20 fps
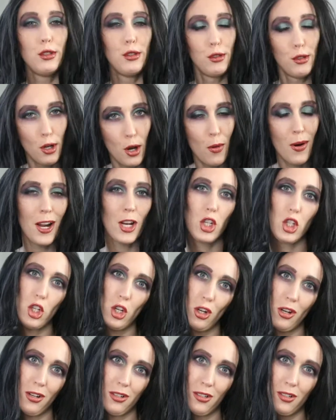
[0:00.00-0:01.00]
No, I should
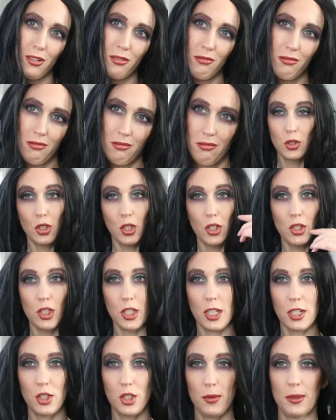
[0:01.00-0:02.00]
not. Don't
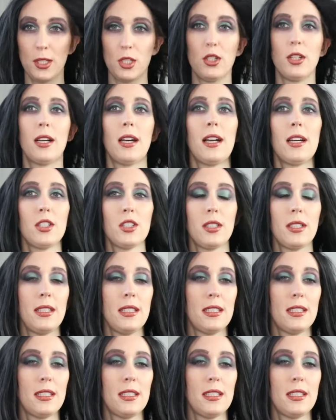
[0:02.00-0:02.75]
judge me too harshly.